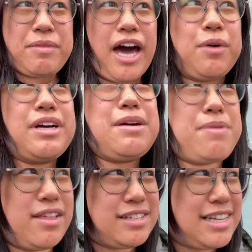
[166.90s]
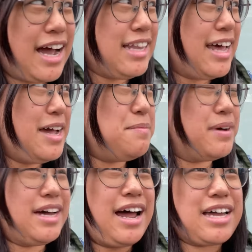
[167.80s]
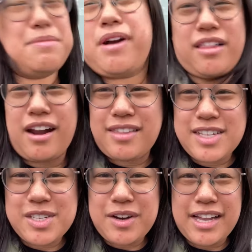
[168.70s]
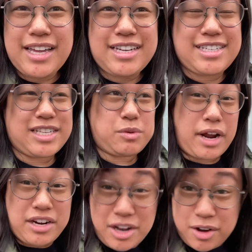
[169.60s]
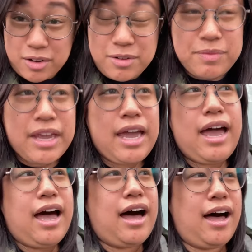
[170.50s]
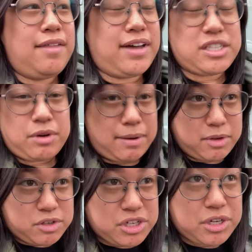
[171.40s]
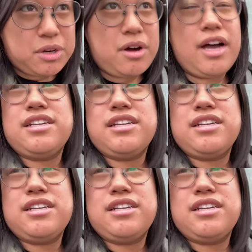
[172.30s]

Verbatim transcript: I don't want to compare this to LA, but I compare a lot of these to LA because that's what I know and that's what I'm used to.